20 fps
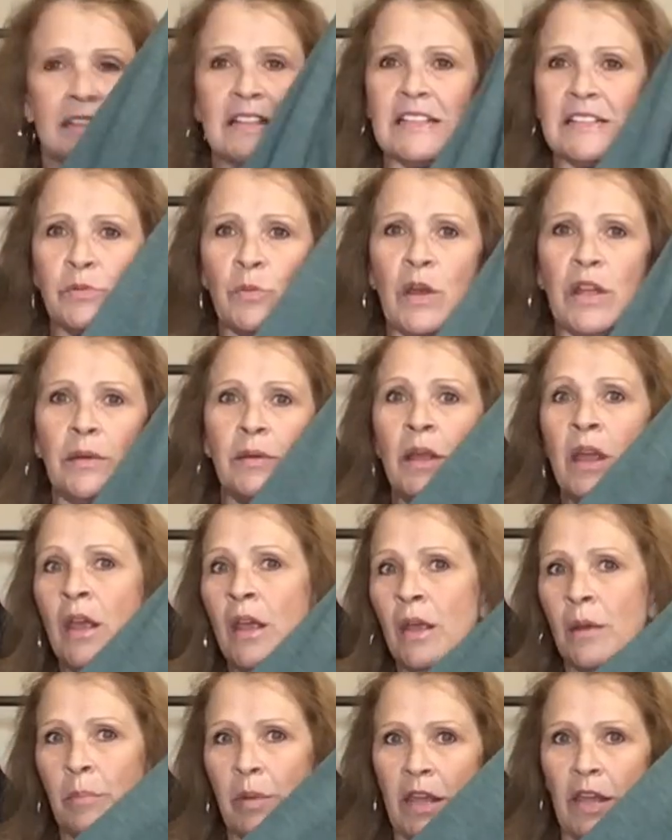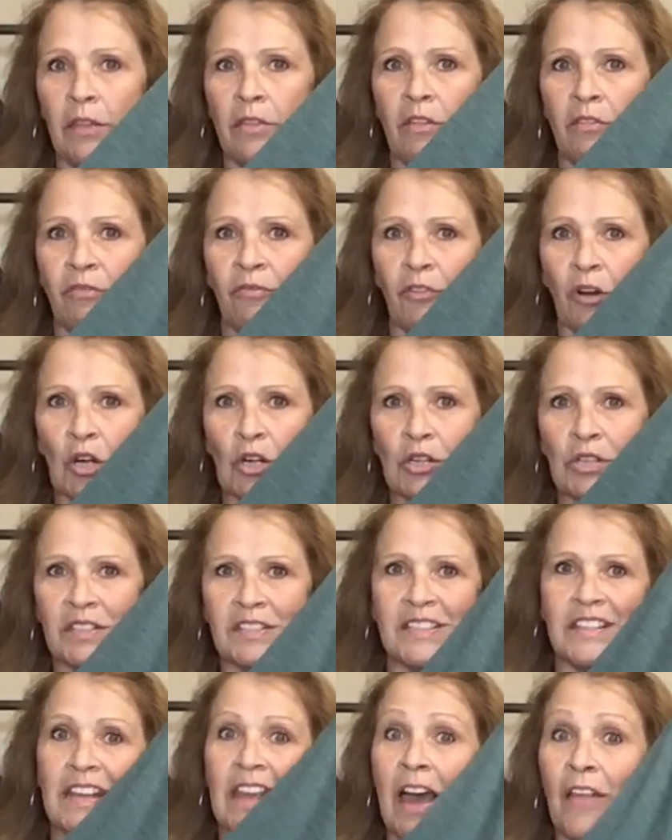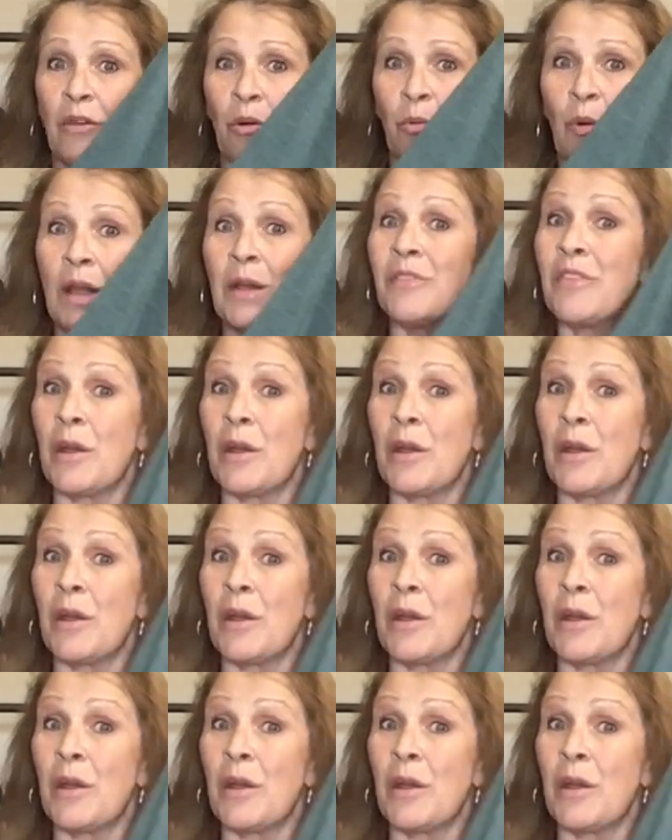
This one being the first, the other one,